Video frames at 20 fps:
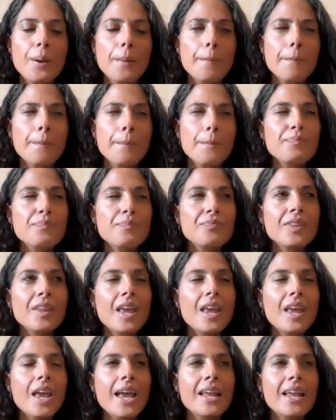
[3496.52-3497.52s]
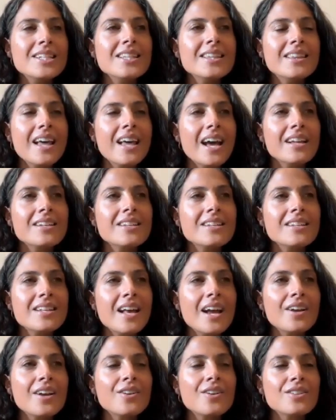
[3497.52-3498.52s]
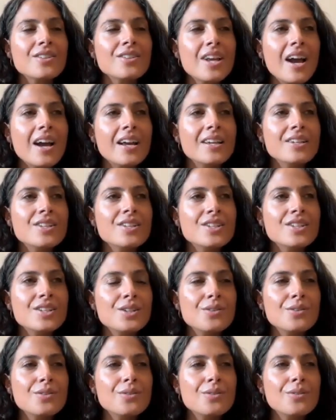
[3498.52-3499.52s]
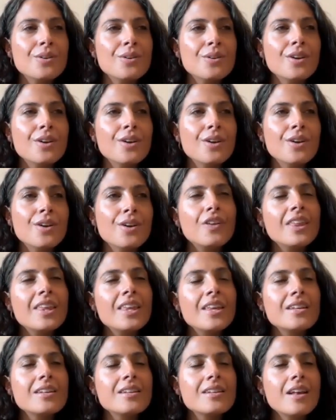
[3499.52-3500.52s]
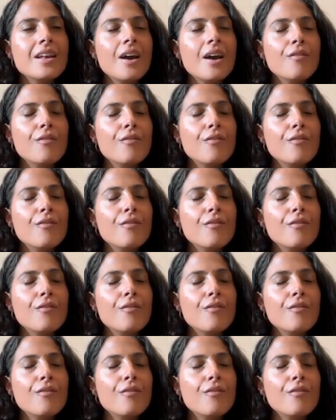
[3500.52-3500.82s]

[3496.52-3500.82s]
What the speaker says: yet. Isn't that desire tied to feeling,